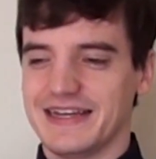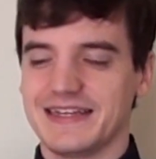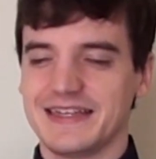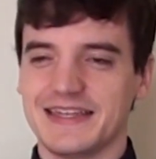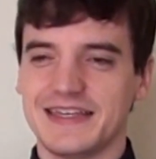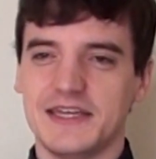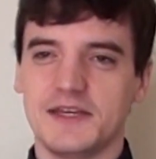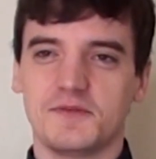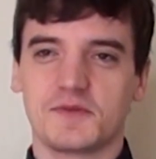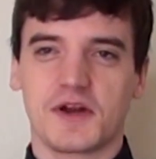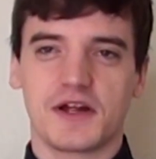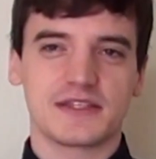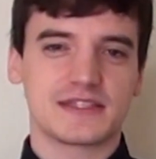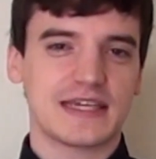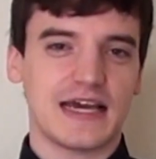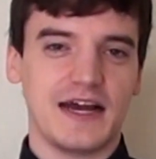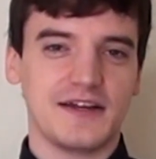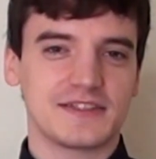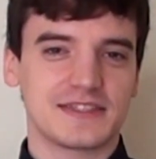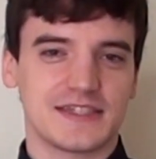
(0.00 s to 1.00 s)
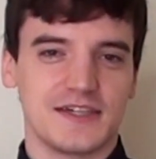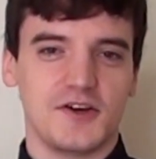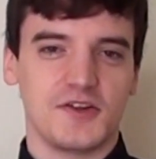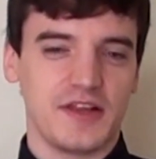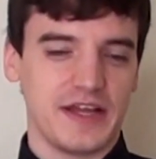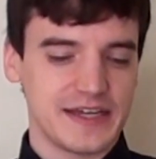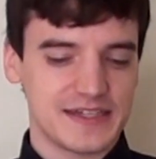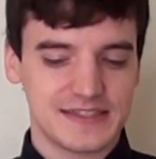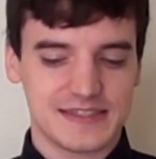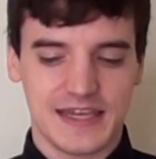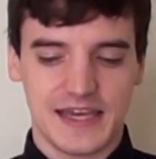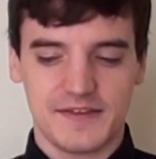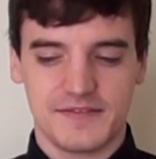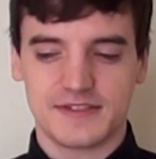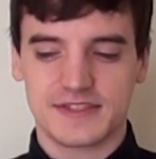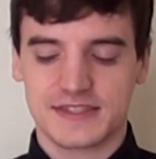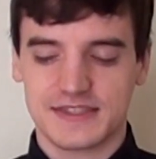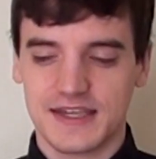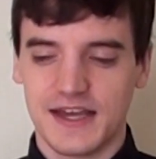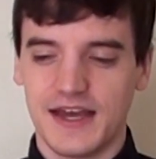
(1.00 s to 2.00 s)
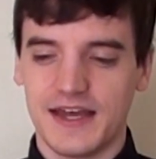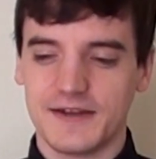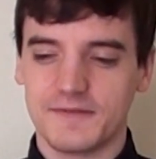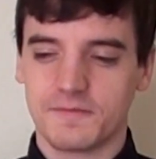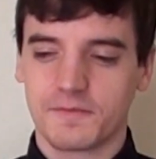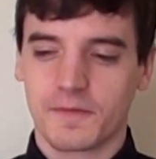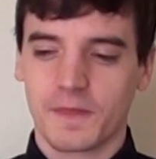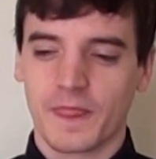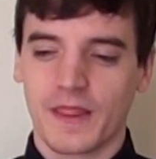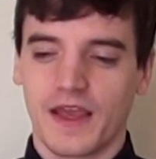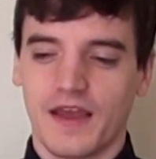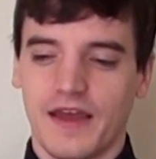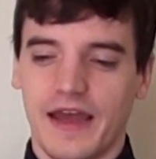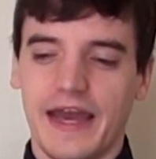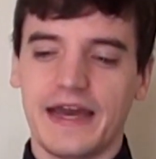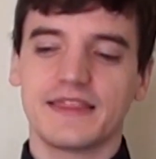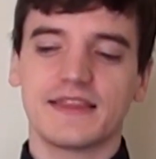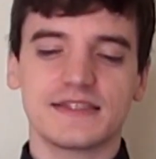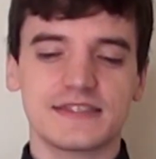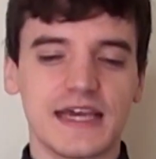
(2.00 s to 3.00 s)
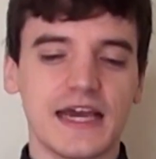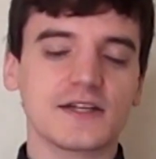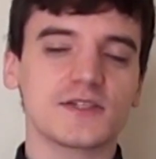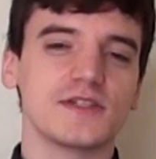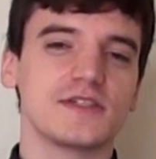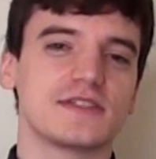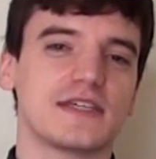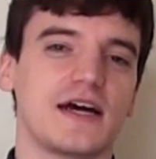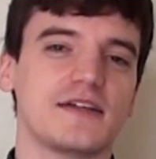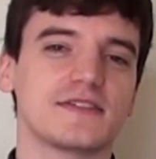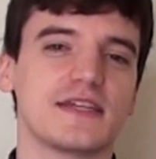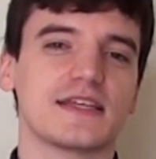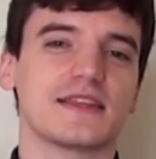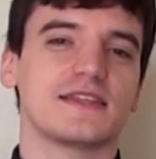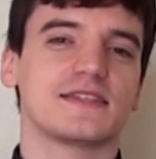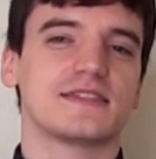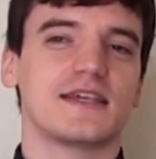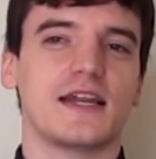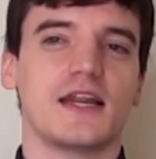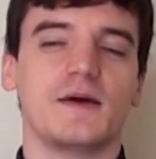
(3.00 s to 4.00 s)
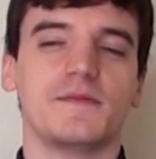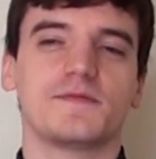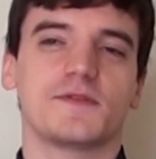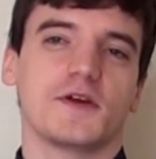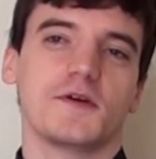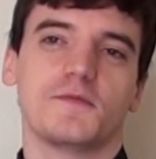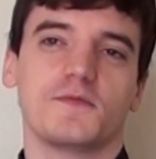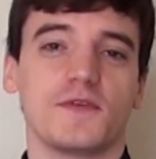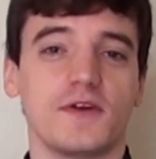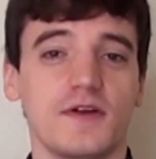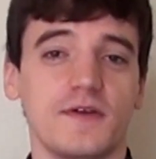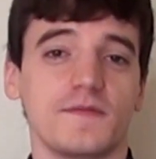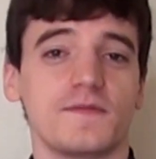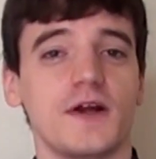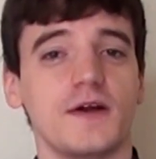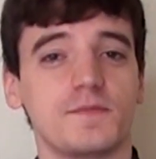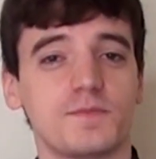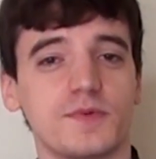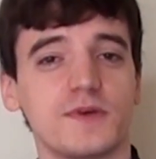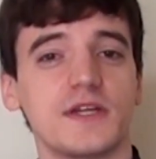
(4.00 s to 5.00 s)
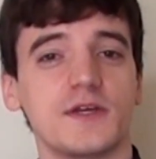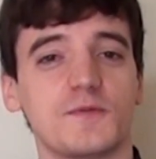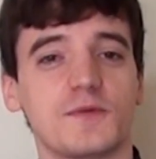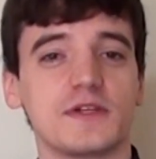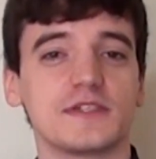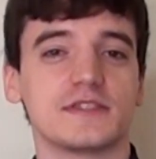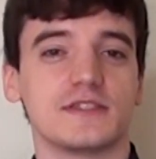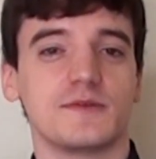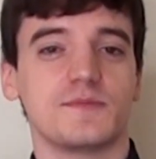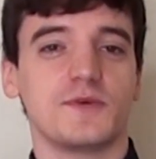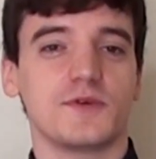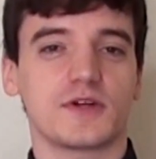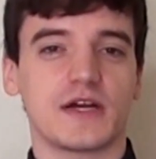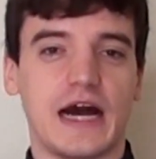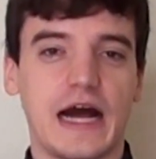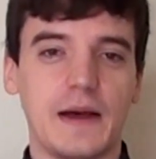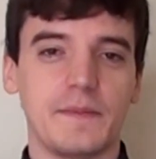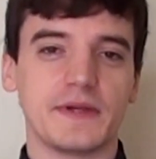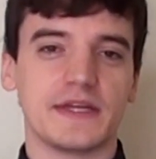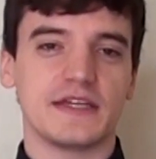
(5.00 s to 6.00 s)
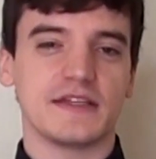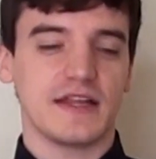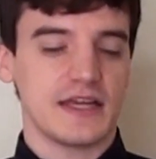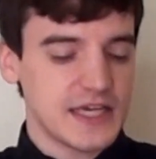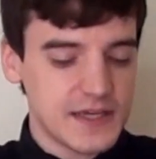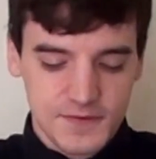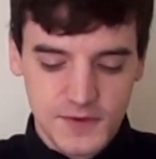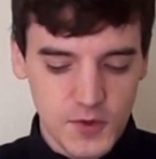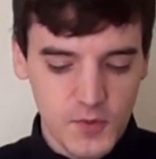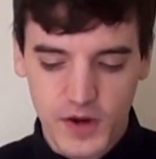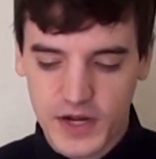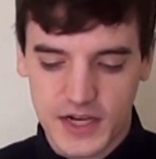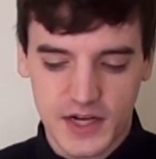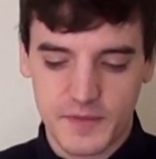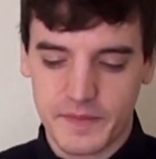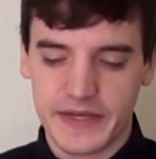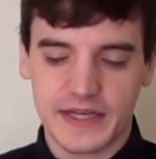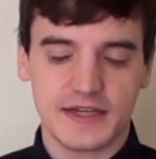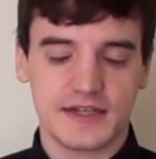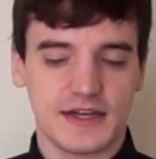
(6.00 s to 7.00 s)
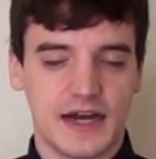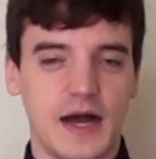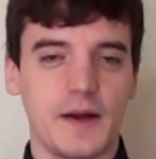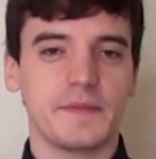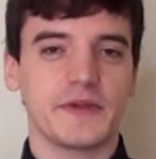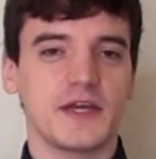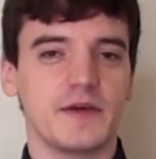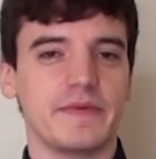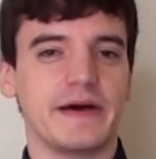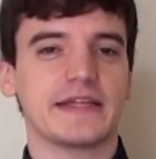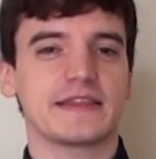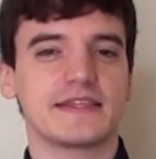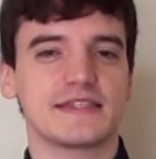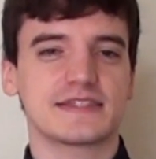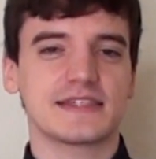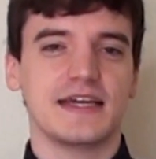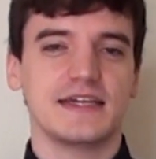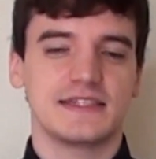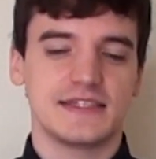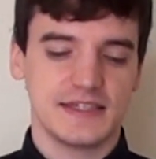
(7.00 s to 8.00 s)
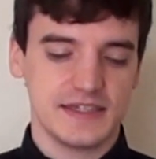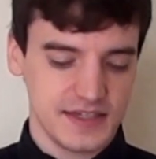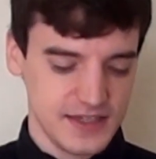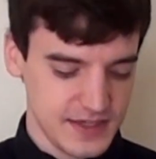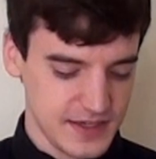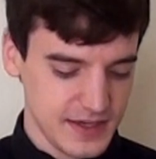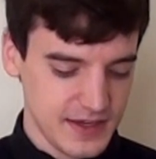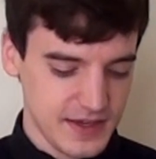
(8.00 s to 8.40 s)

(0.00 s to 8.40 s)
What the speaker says: he runs out to go, like, save his son. And this actually sounds like the setup for a pretty reasonable comedy. Like, if you wanted to make a comedy about this idea,